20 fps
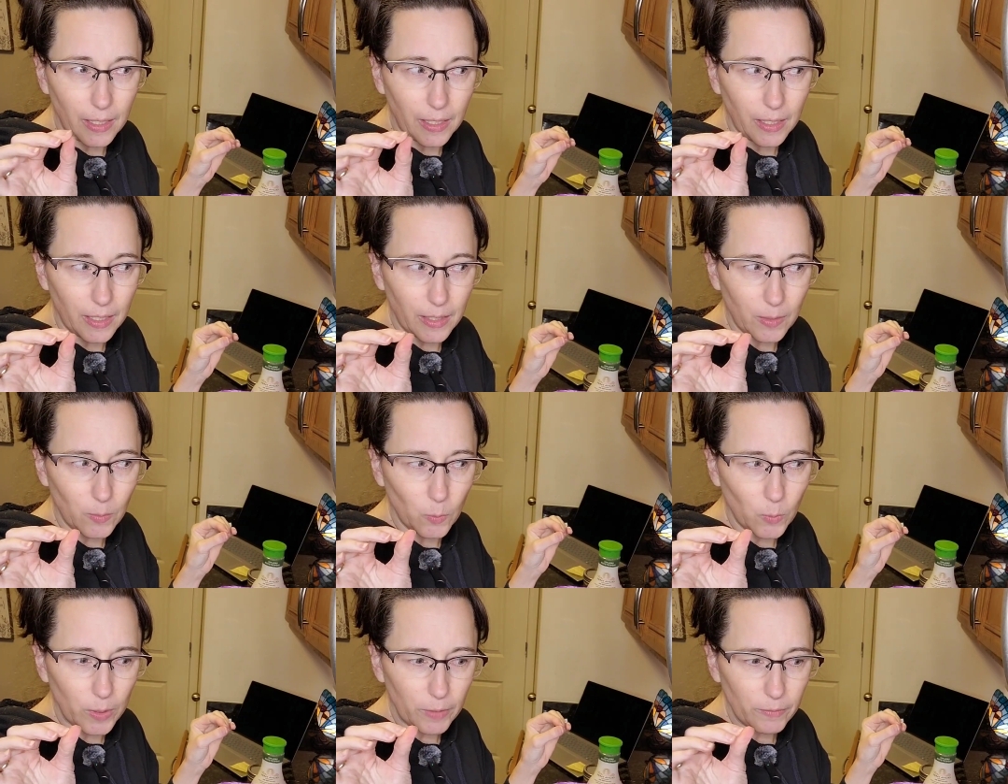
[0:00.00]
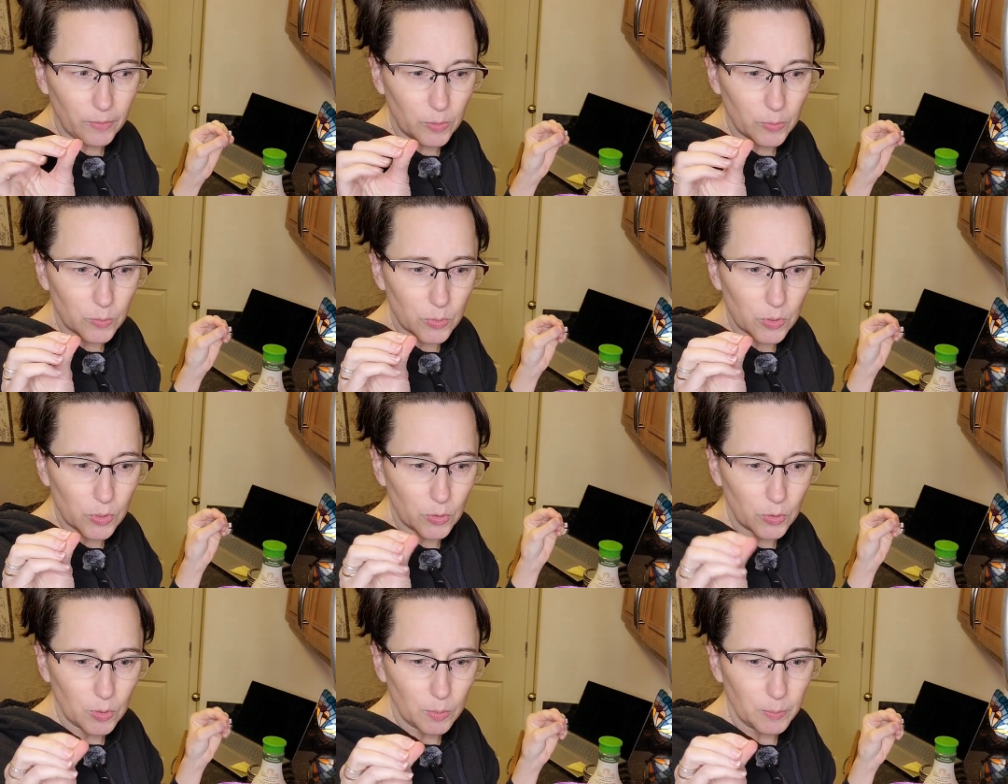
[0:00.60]
whenever you
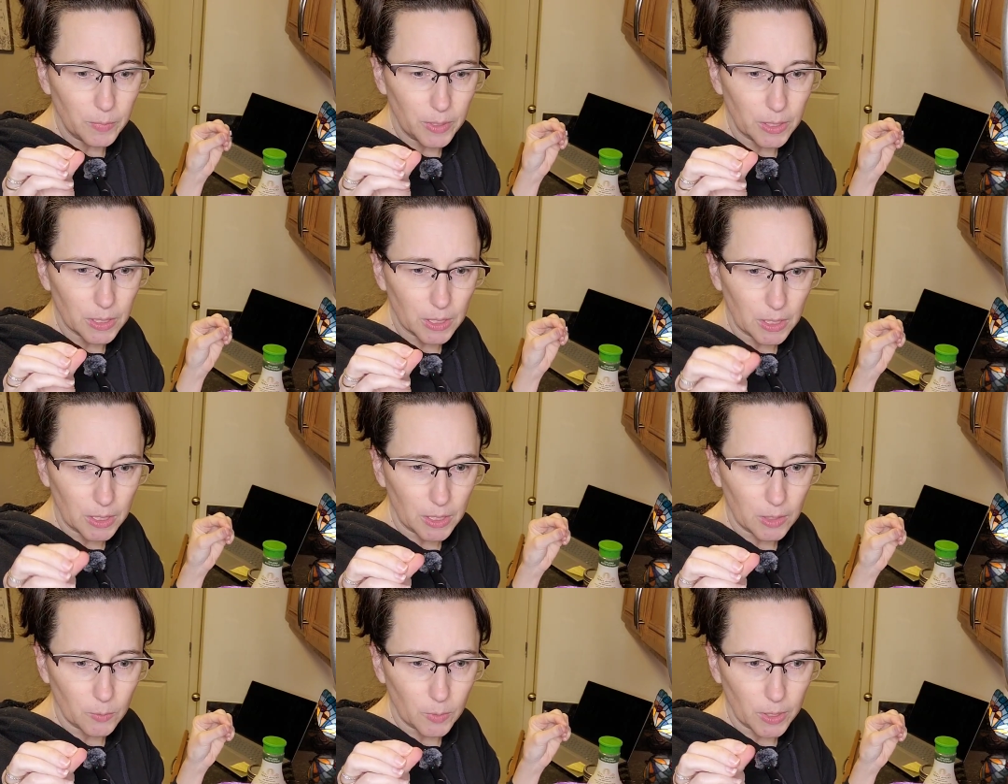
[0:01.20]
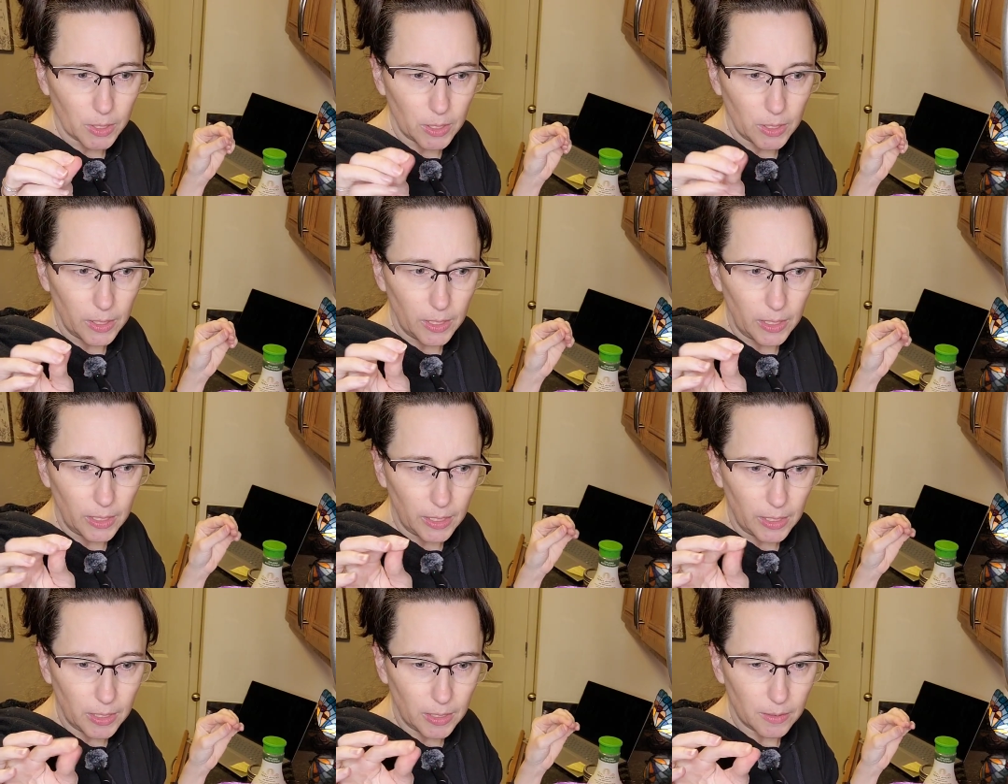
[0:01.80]
soak them in liquid,
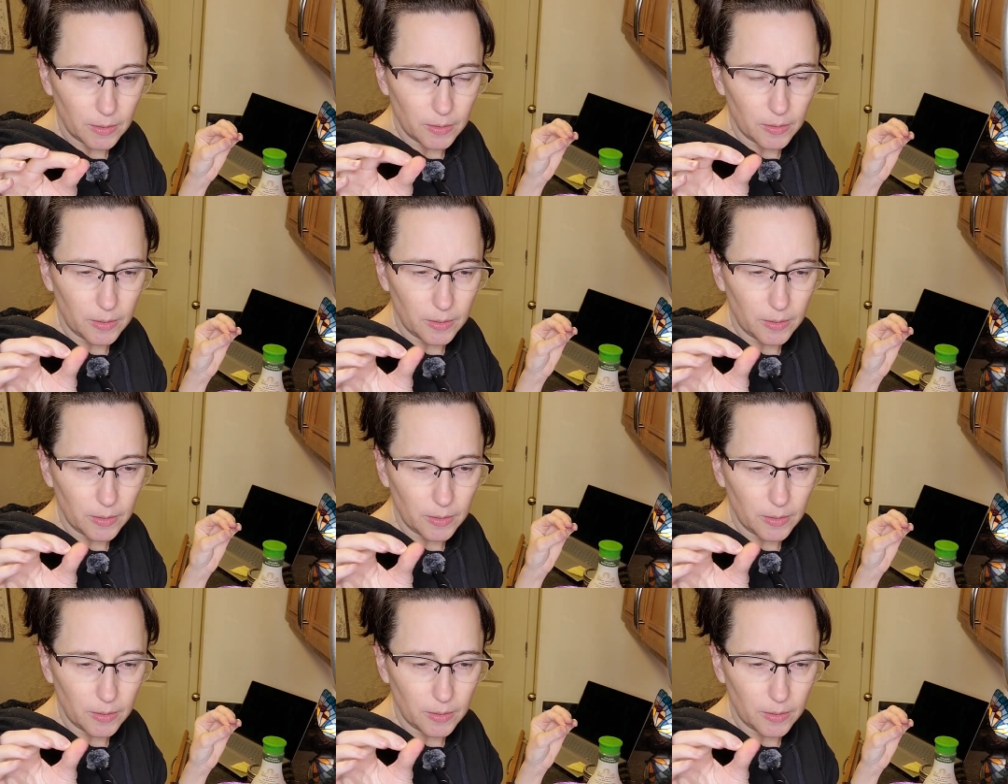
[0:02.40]
they